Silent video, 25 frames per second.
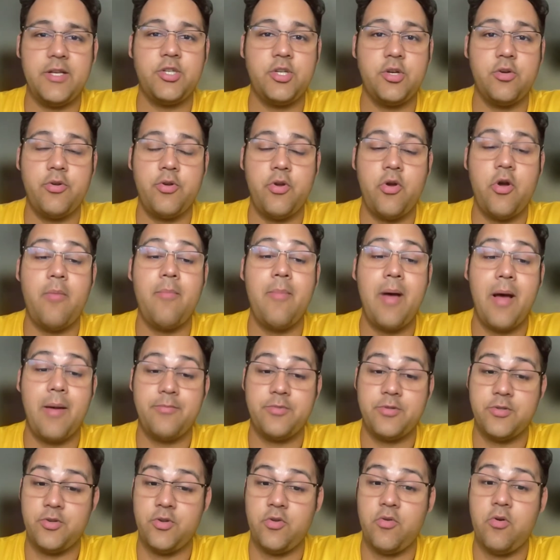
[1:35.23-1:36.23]
show you a
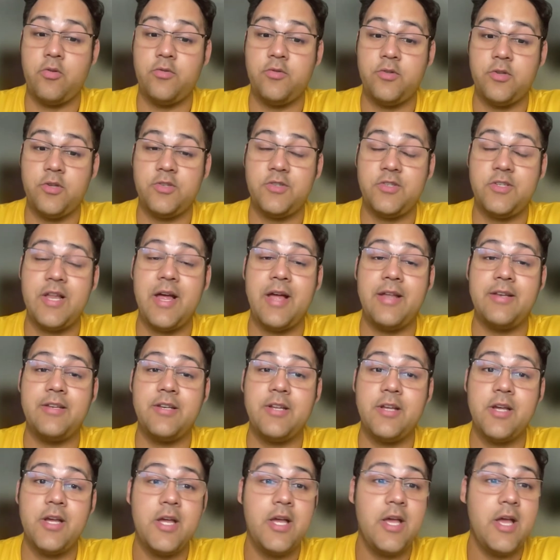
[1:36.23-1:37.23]
map so you
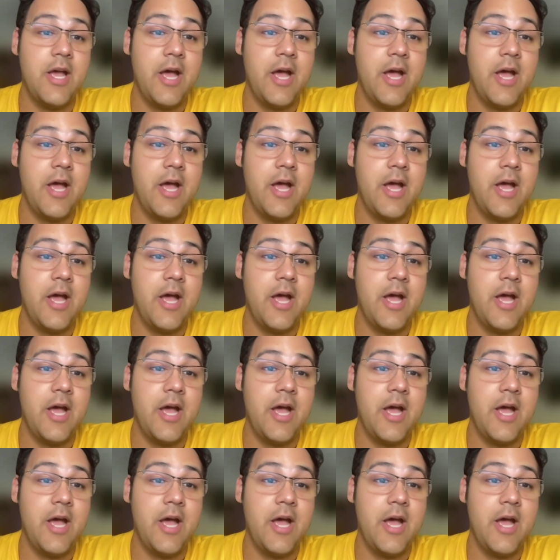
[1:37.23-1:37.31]
understand,